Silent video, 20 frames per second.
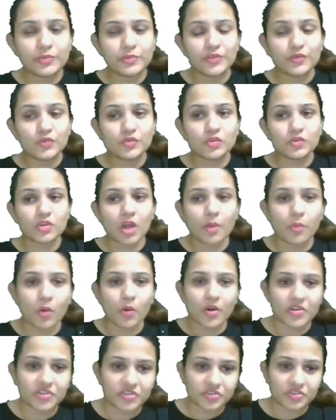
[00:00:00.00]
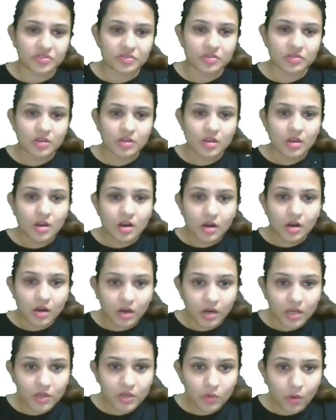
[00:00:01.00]
views on abortion.
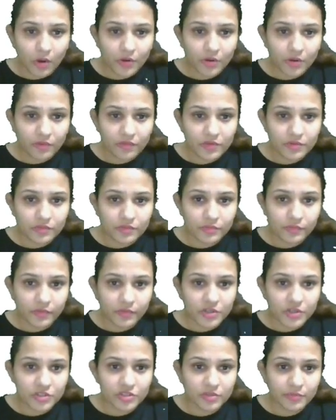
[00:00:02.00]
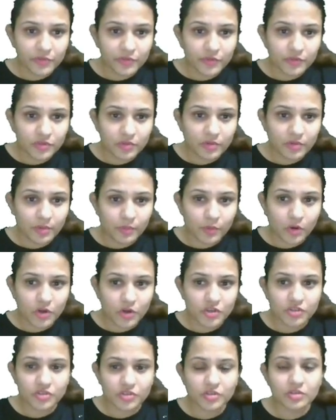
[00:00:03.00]
Her controversial views on
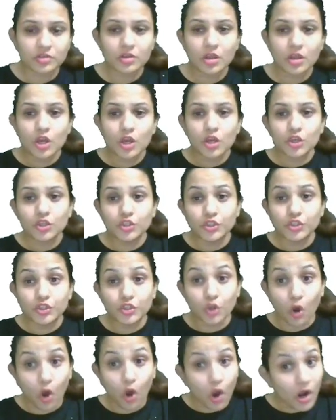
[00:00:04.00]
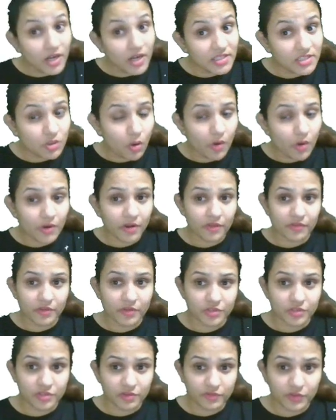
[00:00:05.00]
abortion, yours
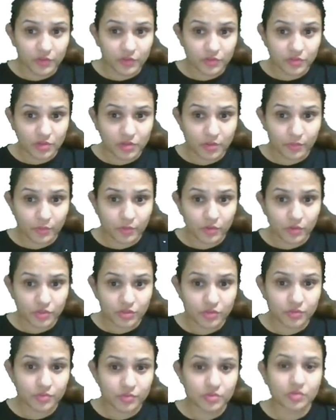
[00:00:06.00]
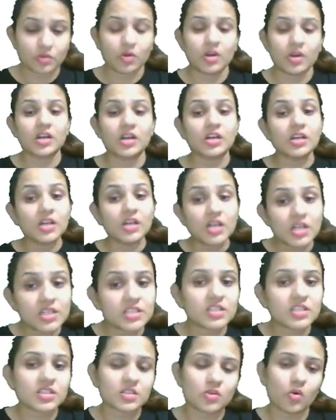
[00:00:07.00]
controversial views on abortion, or
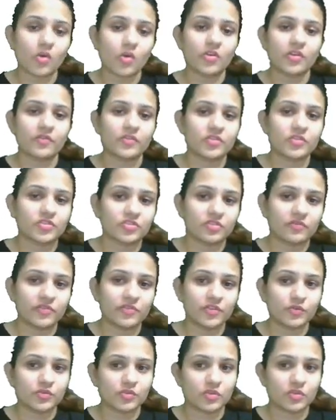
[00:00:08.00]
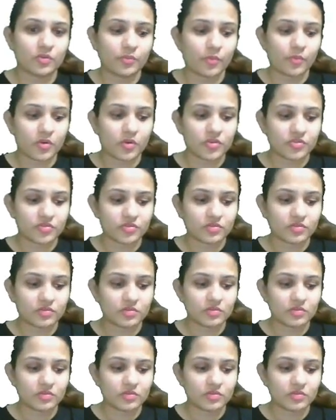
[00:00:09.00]
hers controversial views on abortion.